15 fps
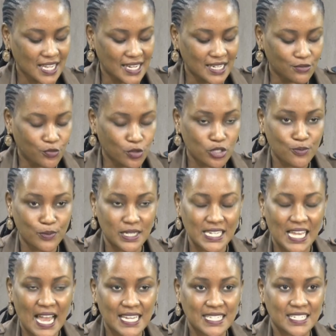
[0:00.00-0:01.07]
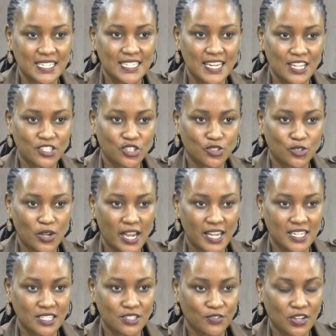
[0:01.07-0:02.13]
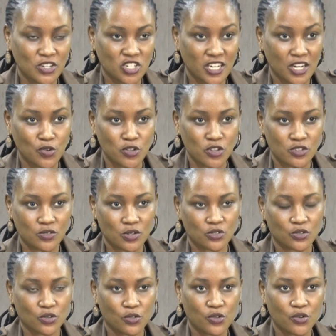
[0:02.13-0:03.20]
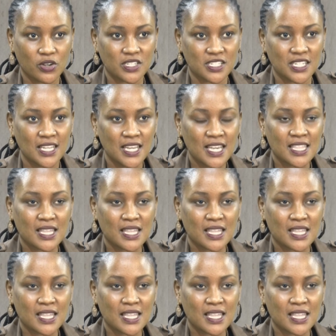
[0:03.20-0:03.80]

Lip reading: and Enforcement at National Identification and Registration Authority,